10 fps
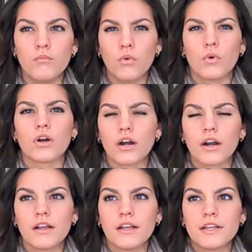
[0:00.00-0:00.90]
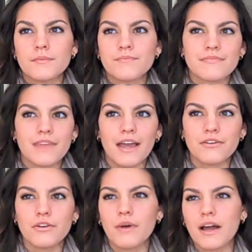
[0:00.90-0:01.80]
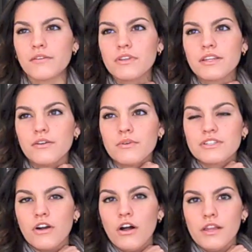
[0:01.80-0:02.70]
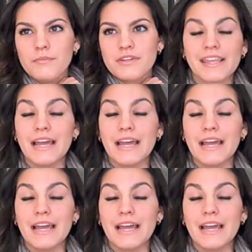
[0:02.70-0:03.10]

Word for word: more, I don't know, I don't really know what to call it.